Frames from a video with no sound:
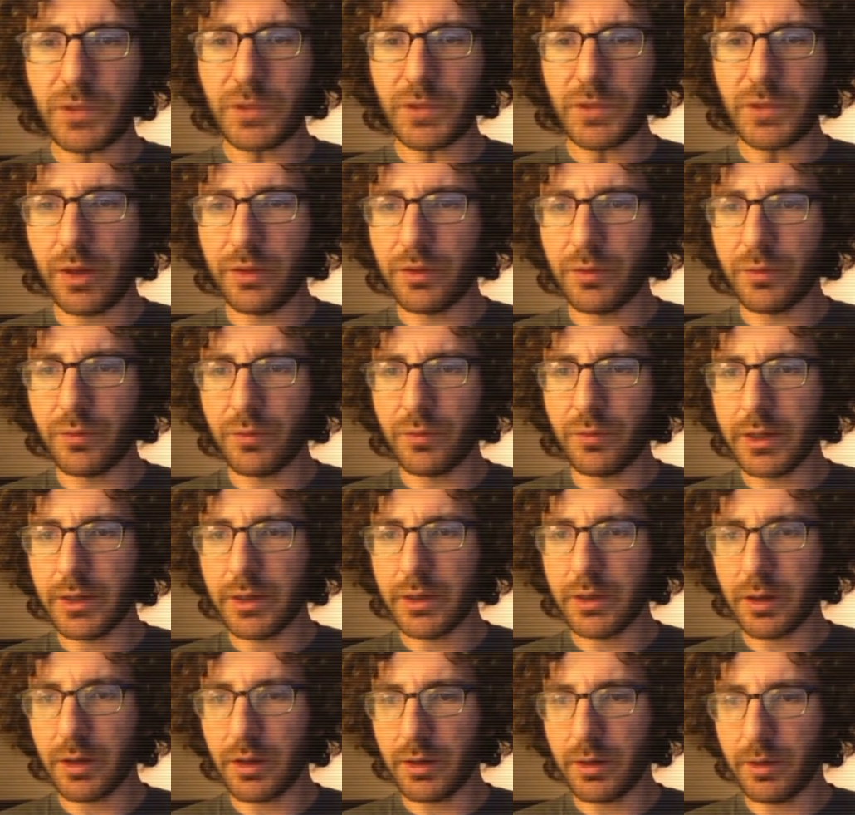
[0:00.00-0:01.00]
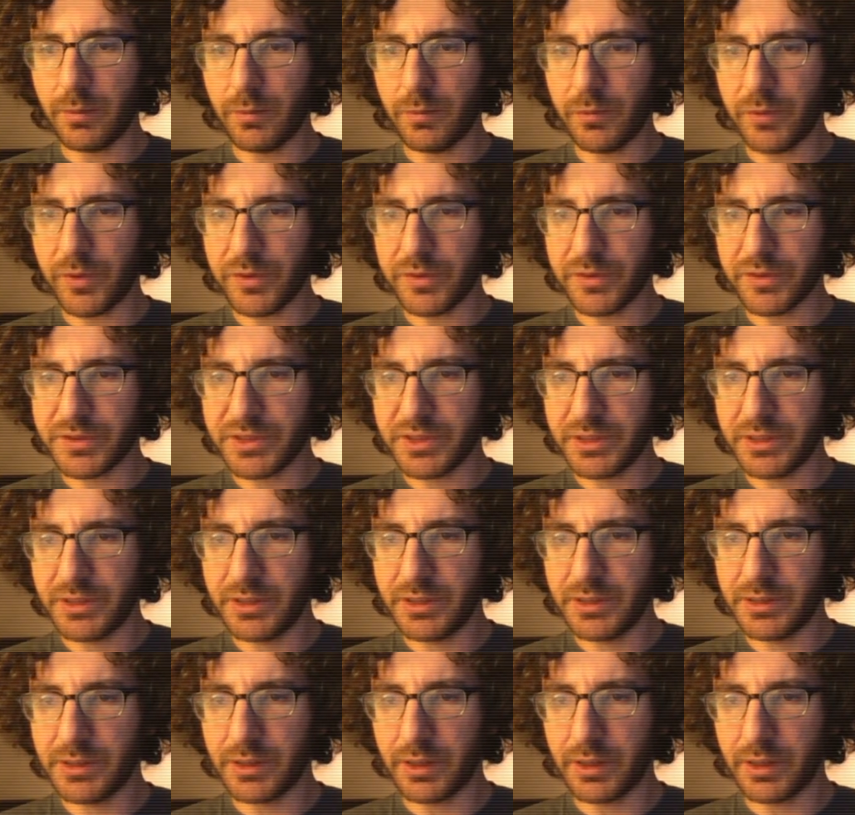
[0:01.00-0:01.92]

On the right, we were seeing,